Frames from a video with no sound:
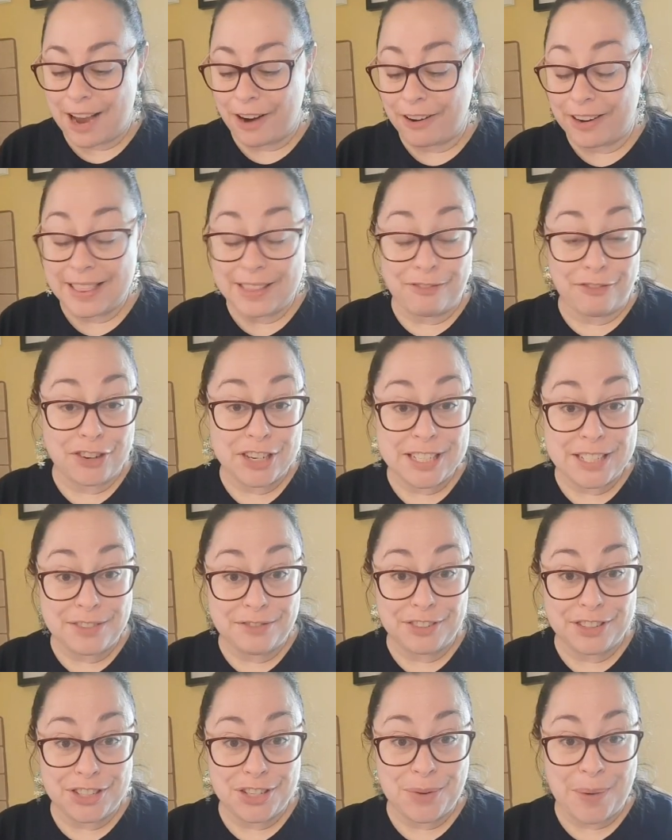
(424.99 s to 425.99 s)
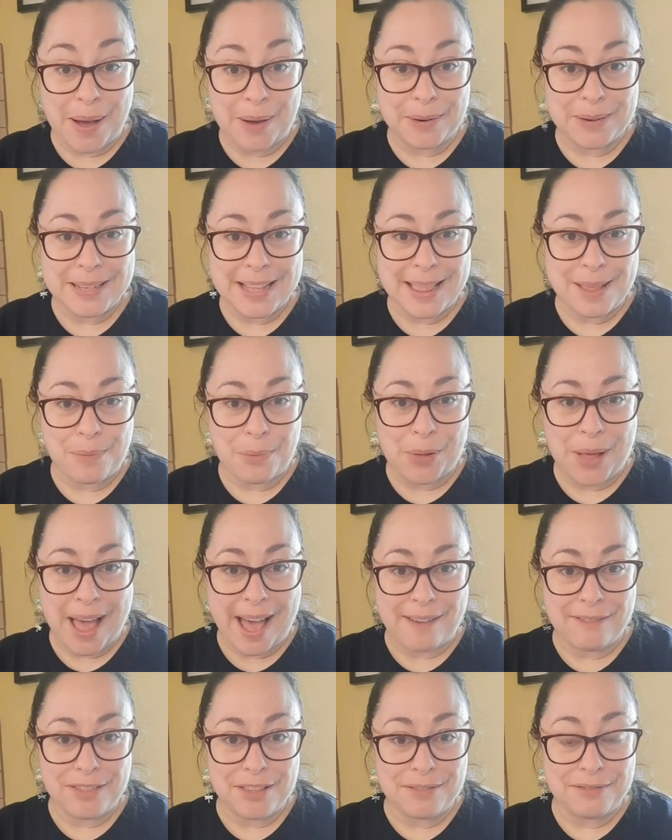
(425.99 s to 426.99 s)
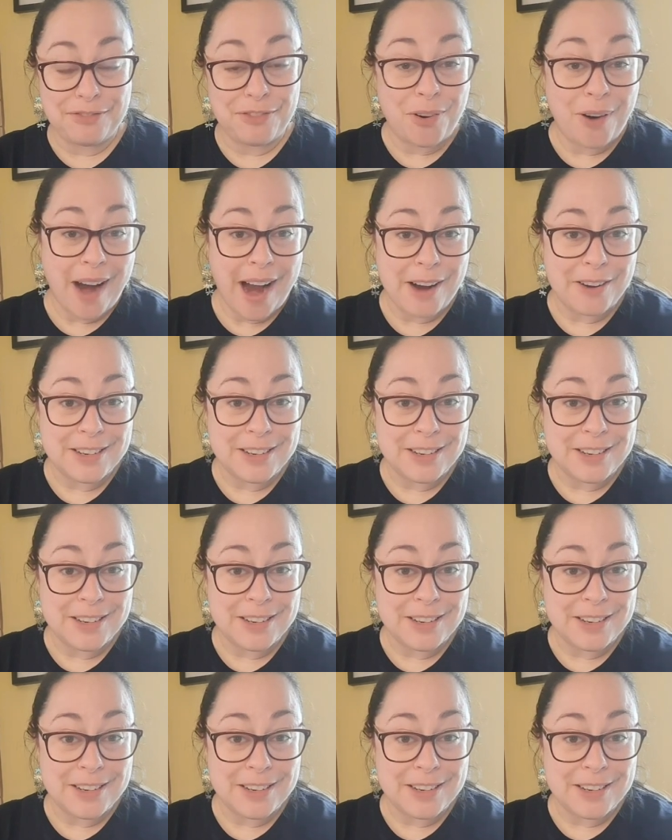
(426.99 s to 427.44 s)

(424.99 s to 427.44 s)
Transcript: or in the freezer for 2 hours, and then we'll have them for